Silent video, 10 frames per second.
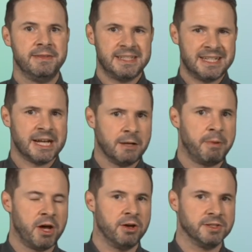These little
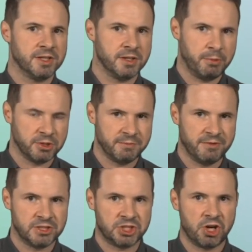bars at the bottom
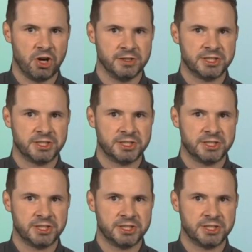of the chart